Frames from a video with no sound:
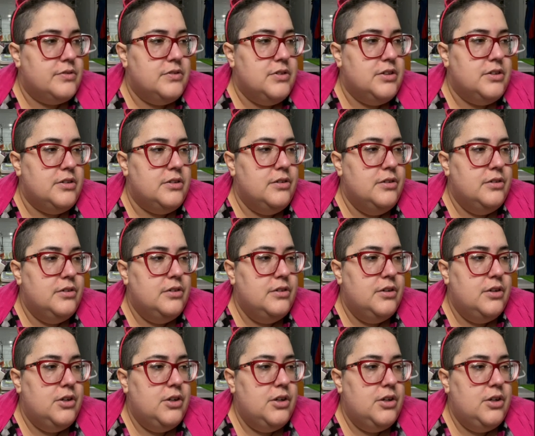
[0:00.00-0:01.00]
the
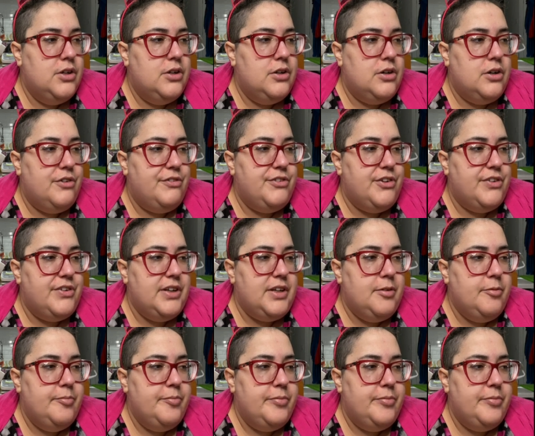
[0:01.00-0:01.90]
day.